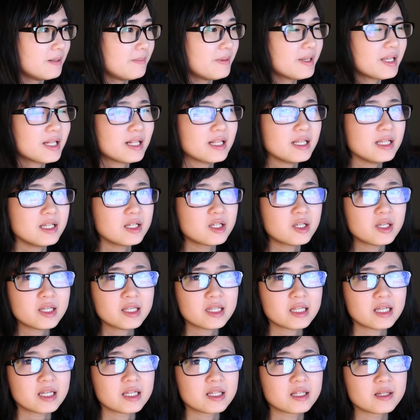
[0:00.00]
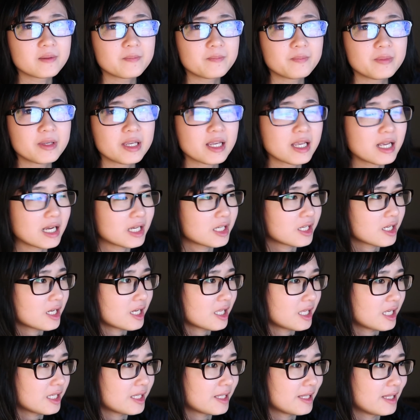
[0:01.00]
Basically it's just like
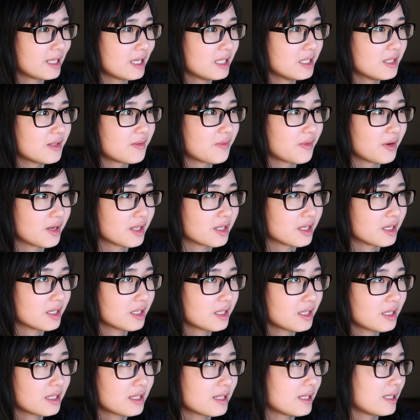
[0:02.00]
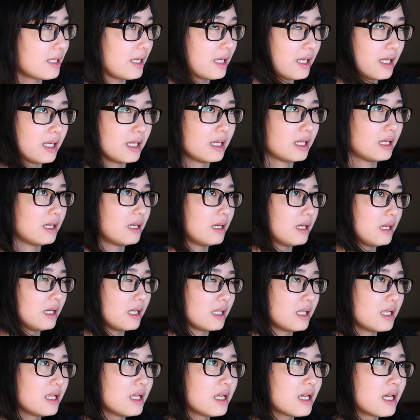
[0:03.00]
Higashikata's land is very nice.
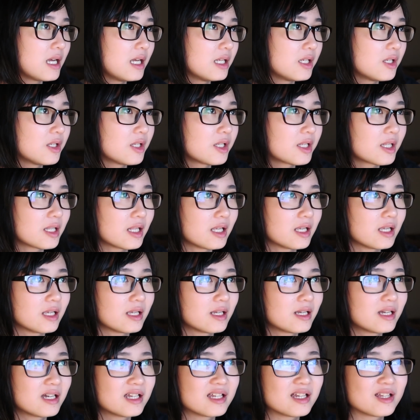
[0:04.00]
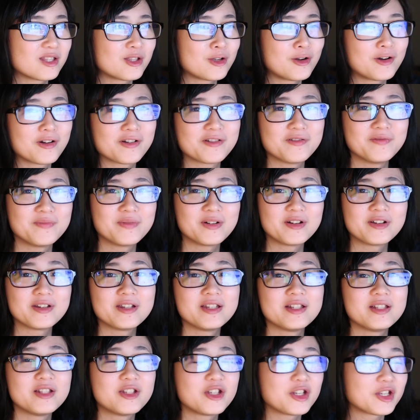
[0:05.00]
I think I just like kind of talk
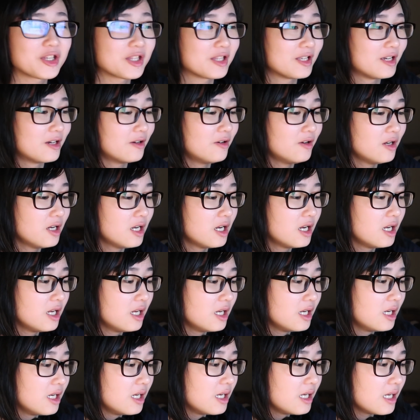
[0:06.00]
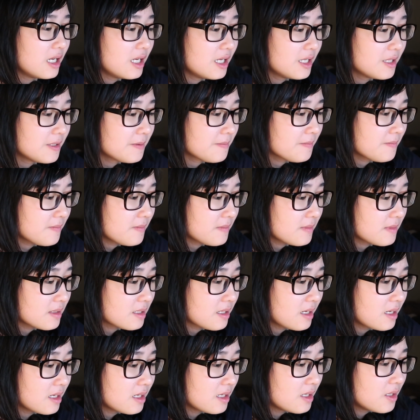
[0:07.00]
about it just now. And
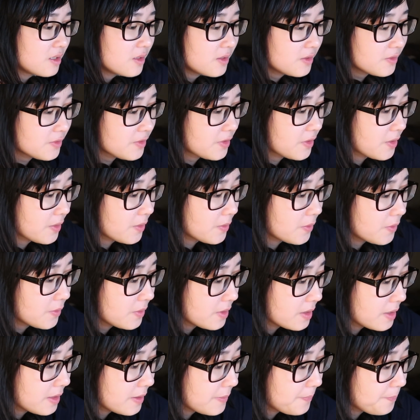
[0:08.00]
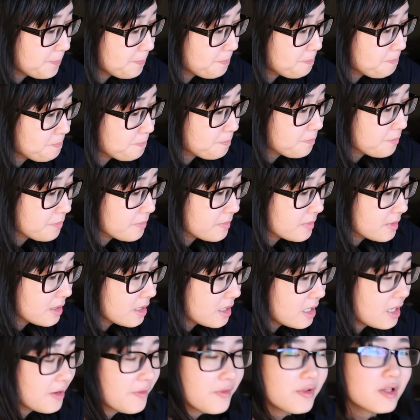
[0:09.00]
also
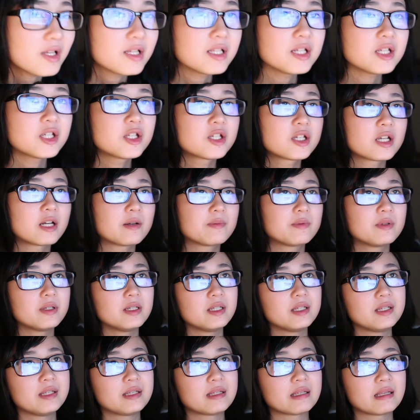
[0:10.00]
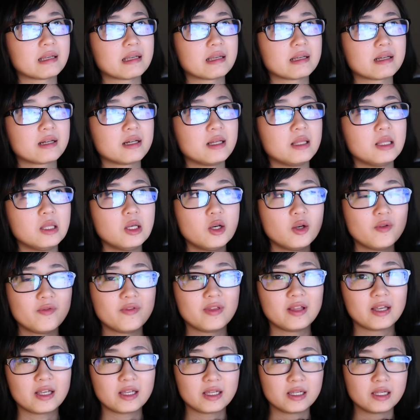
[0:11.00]
I feel like this chapter is like a lot
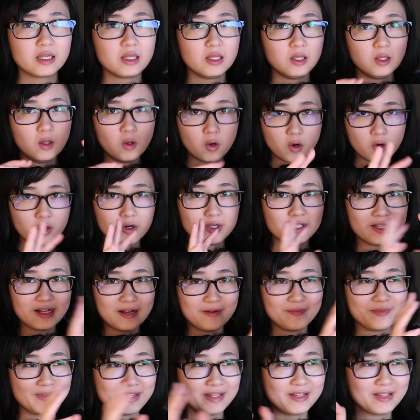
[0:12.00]
of like lore dump.